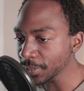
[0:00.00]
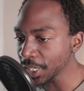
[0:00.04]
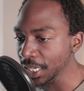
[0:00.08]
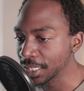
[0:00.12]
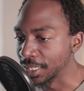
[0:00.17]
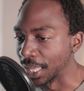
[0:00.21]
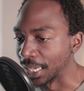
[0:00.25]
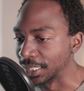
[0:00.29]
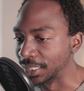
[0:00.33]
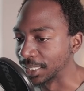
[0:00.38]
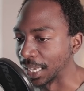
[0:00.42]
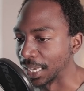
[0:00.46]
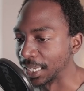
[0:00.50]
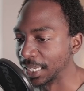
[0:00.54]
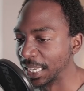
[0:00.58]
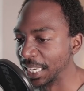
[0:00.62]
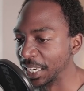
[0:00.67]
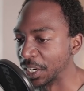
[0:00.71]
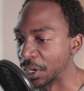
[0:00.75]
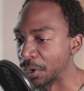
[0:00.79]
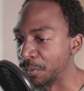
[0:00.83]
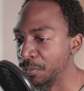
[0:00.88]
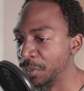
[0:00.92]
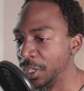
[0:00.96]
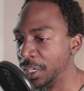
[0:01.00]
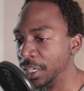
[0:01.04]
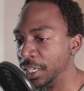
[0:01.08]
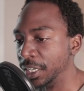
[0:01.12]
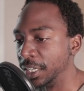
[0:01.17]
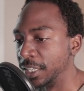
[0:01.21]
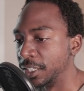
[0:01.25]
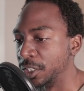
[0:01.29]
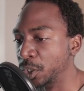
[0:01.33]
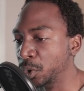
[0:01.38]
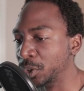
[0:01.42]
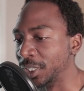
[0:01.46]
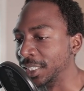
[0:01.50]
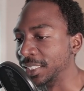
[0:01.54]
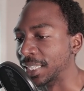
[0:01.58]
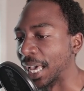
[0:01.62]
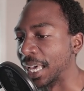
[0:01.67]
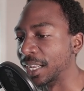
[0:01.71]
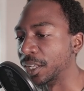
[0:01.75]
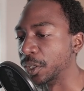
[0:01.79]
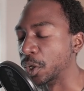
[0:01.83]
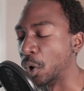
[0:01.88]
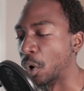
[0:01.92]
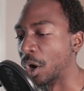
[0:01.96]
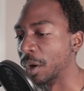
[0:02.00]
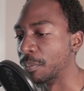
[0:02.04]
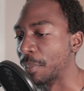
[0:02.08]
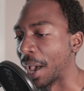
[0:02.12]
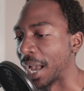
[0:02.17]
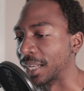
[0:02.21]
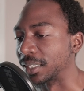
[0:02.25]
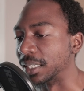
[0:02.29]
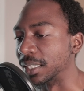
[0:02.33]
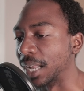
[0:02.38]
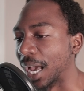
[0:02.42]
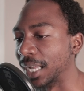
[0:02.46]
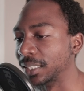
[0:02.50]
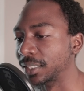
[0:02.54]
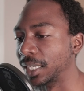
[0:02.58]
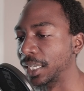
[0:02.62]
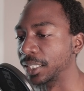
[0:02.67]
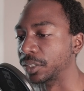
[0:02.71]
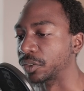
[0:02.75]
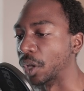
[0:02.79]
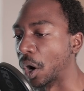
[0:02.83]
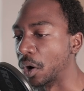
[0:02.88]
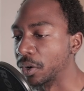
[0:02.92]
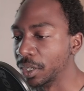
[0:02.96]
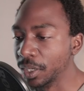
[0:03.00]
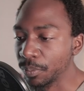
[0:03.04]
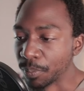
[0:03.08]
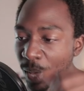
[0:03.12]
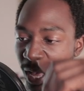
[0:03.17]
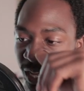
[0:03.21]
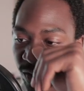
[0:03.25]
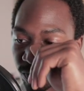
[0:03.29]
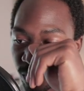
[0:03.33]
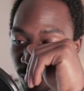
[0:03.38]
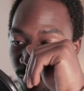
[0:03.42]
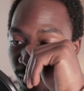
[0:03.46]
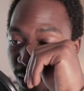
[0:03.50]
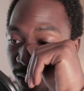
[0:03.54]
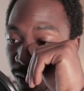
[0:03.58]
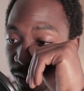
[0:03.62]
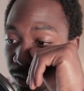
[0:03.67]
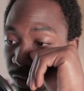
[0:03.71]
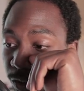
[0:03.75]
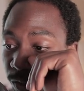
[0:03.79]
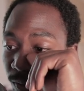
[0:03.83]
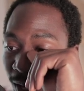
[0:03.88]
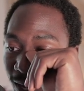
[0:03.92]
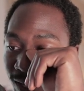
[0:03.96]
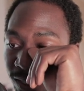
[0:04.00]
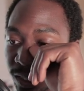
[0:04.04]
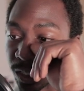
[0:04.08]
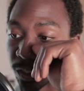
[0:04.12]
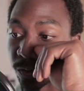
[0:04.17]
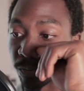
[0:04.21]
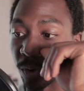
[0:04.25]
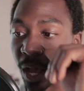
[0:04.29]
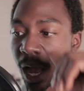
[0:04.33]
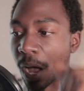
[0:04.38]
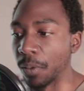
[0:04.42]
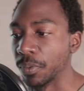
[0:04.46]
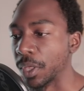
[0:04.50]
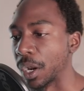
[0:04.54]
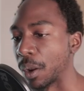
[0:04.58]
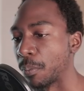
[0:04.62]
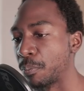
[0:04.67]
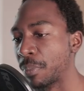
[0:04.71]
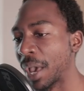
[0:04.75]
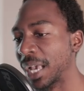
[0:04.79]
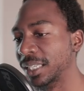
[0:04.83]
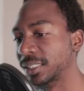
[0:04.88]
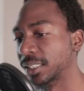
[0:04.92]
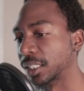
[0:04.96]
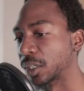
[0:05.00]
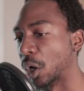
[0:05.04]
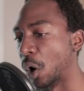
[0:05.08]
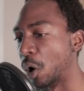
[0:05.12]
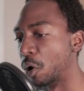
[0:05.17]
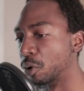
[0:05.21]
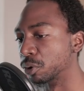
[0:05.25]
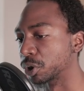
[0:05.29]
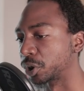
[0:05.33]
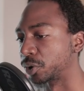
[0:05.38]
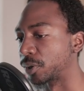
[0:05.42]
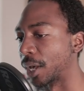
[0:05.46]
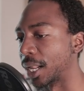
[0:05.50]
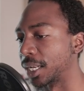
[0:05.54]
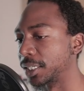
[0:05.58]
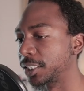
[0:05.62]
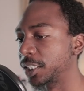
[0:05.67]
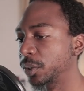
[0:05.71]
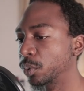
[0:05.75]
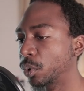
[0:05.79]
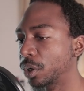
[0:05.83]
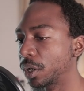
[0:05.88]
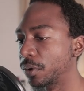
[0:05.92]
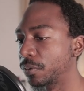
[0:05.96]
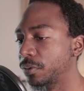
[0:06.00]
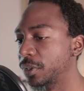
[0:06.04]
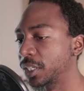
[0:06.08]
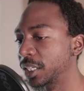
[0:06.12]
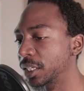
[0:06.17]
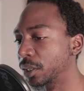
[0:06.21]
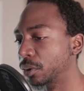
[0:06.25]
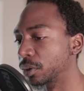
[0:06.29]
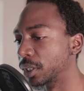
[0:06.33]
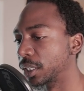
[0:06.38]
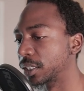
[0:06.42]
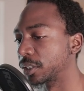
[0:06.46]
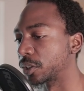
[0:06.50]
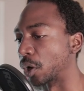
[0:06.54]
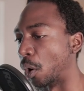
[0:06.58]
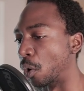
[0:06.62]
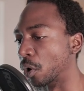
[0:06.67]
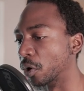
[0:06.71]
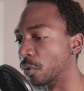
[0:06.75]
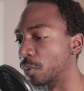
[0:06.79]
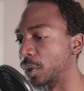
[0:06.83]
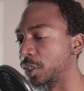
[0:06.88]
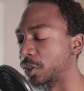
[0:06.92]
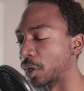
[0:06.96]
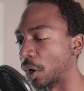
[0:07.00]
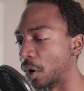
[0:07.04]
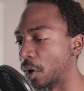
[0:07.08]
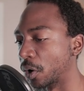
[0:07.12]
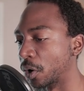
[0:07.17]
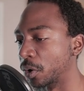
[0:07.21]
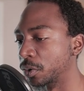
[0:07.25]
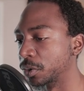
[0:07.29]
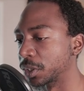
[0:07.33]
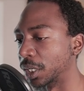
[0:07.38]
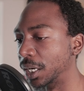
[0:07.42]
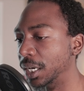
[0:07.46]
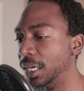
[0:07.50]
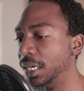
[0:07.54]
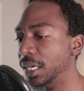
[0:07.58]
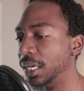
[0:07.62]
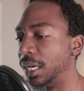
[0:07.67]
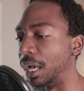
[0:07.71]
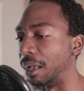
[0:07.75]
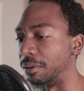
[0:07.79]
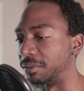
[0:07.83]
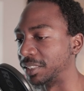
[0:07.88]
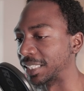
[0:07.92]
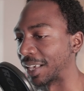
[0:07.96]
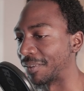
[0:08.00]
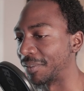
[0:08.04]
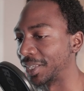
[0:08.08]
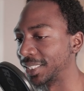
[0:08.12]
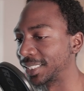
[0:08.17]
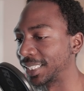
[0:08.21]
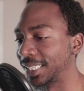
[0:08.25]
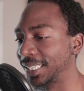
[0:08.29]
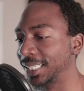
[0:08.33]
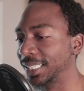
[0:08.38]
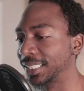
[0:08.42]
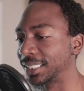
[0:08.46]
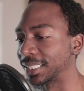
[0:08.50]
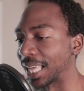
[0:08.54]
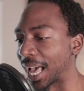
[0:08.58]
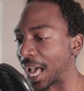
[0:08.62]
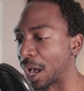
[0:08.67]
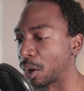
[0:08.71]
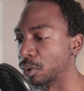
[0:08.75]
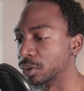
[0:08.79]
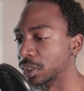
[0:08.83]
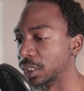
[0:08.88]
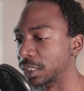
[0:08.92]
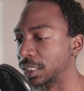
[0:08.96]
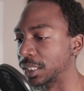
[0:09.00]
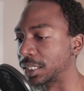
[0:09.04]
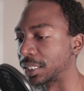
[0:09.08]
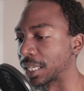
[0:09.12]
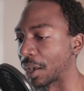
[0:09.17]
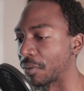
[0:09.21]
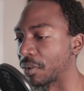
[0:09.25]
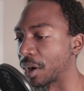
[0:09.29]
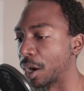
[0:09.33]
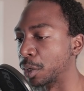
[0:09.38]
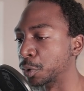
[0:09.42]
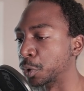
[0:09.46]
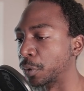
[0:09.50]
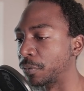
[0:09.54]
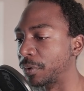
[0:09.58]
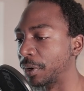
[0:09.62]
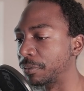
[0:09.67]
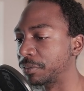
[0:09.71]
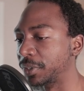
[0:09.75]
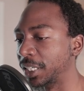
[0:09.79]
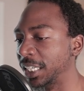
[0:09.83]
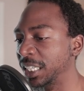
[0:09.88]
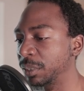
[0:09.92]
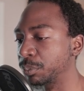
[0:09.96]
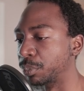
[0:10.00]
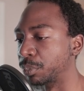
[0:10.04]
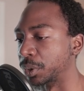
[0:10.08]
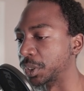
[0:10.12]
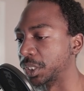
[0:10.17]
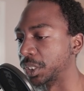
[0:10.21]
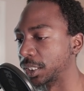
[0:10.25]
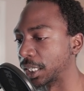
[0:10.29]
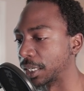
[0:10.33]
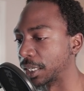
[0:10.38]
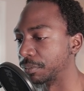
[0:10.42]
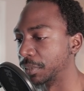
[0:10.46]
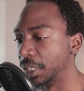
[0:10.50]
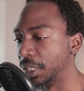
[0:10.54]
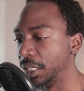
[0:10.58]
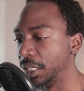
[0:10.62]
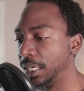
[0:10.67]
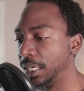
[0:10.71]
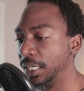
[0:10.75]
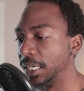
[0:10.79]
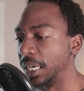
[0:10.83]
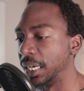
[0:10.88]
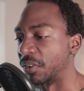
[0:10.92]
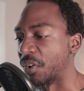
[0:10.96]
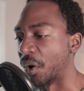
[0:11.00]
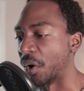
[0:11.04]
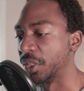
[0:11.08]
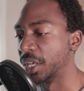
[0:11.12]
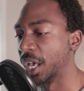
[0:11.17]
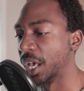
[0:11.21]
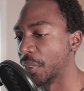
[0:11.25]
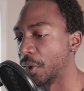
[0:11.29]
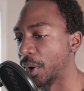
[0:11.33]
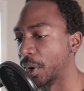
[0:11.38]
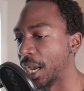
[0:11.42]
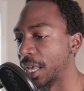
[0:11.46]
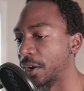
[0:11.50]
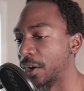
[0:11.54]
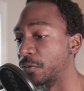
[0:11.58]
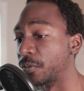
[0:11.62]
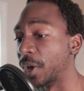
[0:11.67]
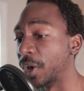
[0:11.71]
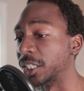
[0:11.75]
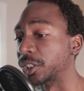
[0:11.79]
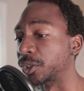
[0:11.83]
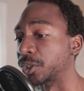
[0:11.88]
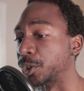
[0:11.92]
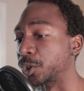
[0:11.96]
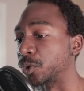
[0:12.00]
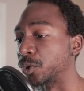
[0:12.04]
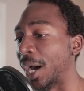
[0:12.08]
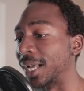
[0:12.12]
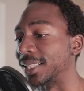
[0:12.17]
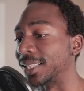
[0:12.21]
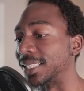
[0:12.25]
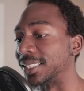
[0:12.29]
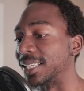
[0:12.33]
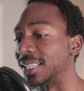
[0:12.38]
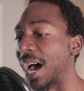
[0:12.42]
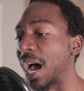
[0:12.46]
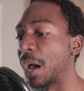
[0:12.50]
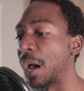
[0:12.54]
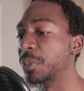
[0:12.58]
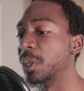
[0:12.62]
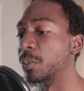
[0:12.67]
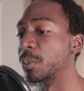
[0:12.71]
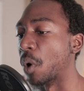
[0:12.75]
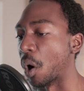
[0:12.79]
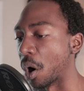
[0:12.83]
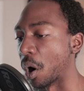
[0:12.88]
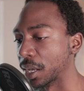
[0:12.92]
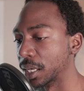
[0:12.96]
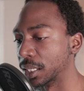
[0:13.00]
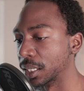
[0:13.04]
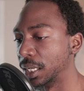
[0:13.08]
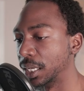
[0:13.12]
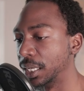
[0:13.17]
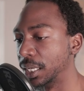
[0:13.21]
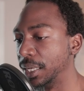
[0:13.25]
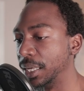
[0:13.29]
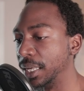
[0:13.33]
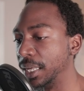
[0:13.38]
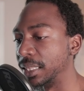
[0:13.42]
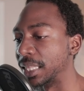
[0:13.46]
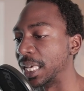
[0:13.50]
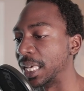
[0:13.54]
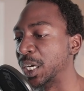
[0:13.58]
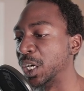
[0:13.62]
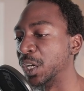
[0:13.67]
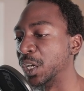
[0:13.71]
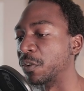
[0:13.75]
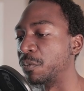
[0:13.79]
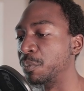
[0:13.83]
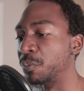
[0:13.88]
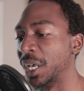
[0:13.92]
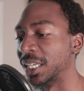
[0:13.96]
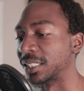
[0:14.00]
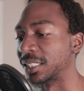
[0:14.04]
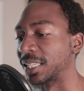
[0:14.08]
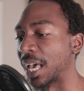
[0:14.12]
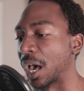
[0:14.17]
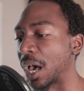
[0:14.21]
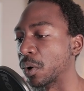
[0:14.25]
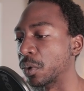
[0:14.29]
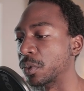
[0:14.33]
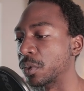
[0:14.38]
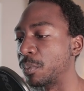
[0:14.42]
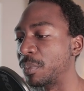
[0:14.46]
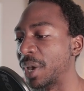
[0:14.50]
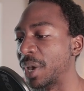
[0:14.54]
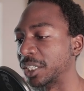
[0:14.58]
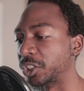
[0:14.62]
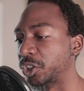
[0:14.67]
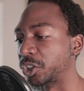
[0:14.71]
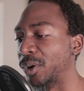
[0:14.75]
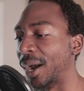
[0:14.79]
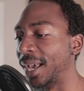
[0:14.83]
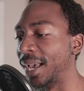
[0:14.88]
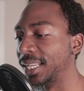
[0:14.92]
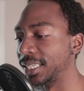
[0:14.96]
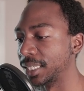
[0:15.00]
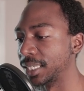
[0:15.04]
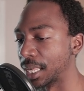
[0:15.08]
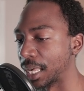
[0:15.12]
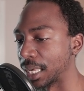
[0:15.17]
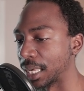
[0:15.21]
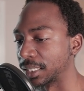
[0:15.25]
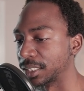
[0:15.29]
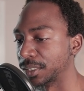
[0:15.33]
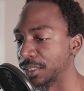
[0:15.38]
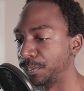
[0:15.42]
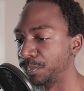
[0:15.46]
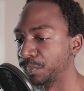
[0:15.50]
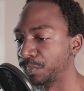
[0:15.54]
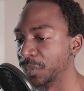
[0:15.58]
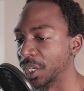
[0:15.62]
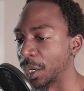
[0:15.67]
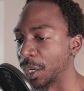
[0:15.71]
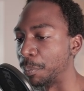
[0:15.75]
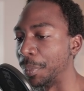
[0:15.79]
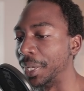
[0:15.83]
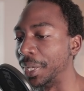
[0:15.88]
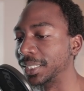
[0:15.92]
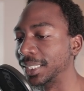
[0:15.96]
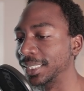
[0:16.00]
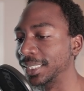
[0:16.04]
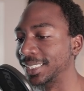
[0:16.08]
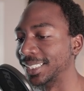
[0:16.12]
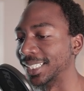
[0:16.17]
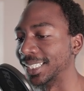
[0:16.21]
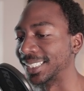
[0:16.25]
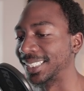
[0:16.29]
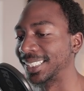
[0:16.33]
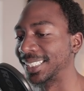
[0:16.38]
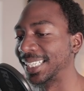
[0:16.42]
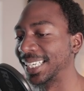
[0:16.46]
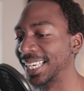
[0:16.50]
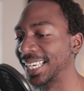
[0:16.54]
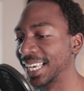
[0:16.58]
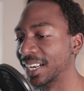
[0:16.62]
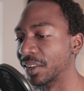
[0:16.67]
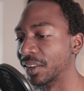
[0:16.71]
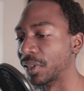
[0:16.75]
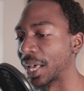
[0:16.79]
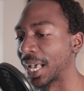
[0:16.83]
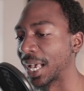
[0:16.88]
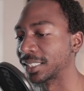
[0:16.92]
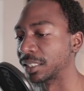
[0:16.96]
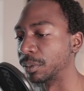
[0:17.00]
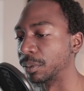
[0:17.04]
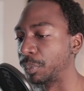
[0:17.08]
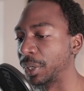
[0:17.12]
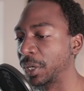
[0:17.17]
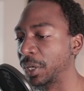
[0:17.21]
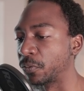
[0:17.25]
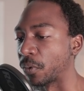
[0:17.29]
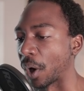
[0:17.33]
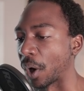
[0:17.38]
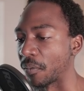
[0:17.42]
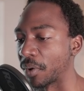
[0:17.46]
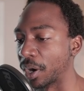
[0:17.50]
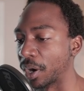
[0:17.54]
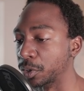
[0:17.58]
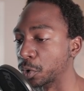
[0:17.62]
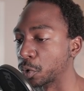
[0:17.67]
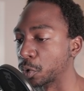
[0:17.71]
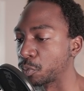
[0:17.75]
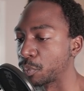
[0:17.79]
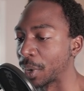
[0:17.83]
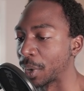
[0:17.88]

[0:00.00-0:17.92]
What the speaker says: they say here, using data going back to 1930, Bank of America strategists found that a basic hold strategy would have yielded total returns of 17,715%. If, on the other hand, investors tried to time the market, they could have missed out on the best trading days. Missing just 10 of the S&P 500